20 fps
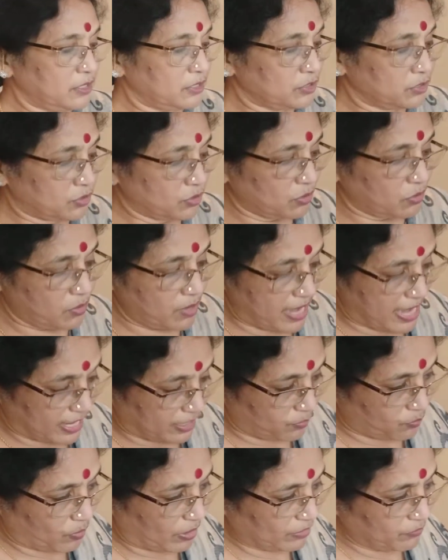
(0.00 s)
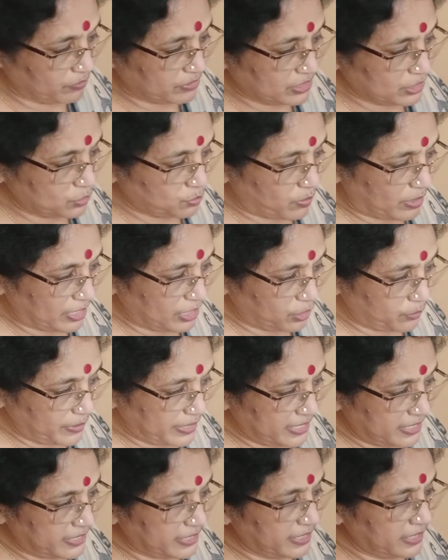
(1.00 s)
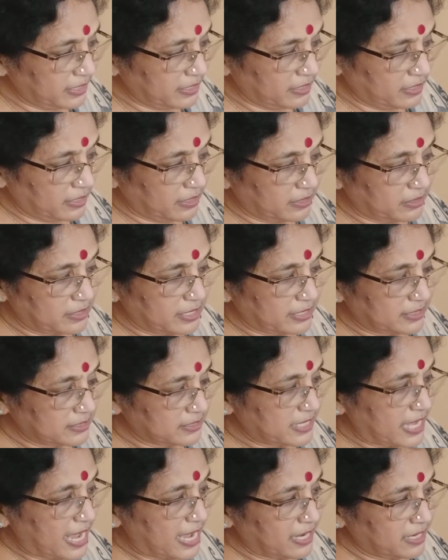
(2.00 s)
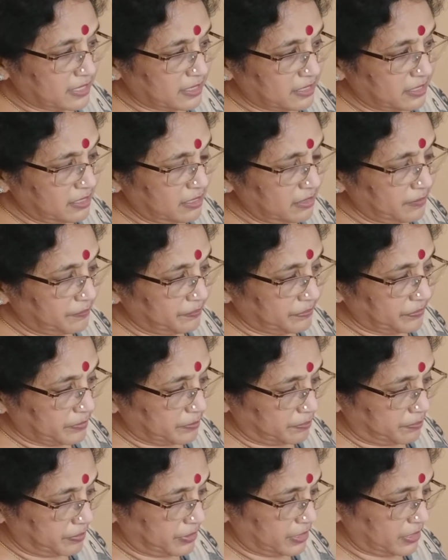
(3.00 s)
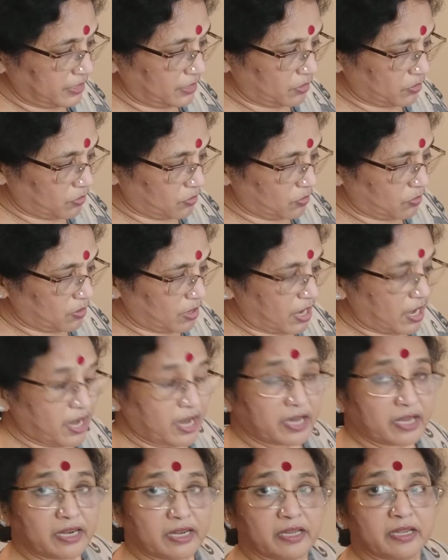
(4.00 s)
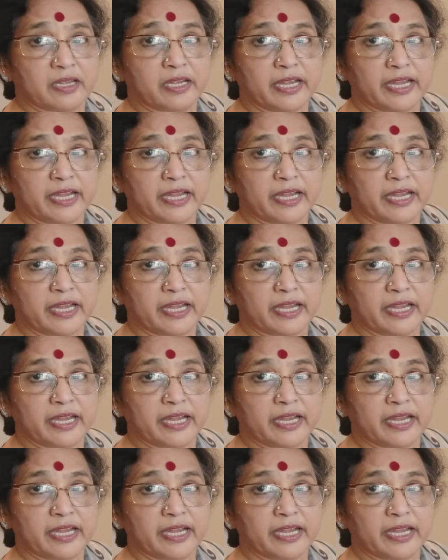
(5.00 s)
So, and one which is 120, that is angle POR.